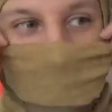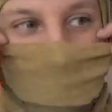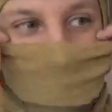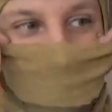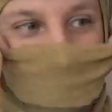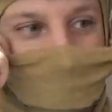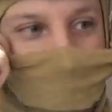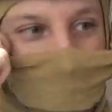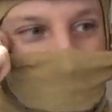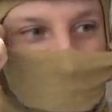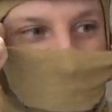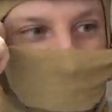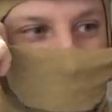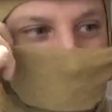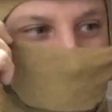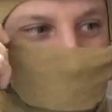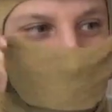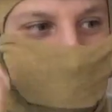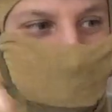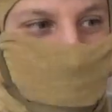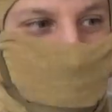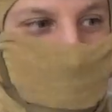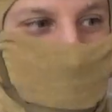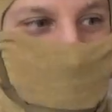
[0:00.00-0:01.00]
And
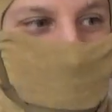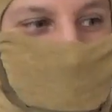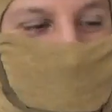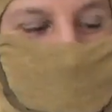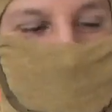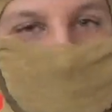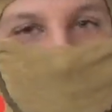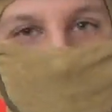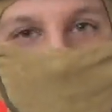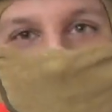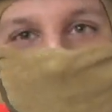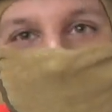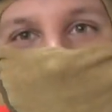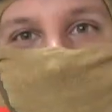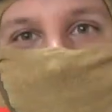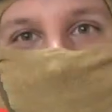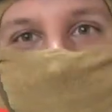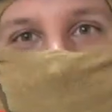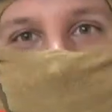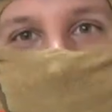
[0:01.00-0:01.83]
it might get a little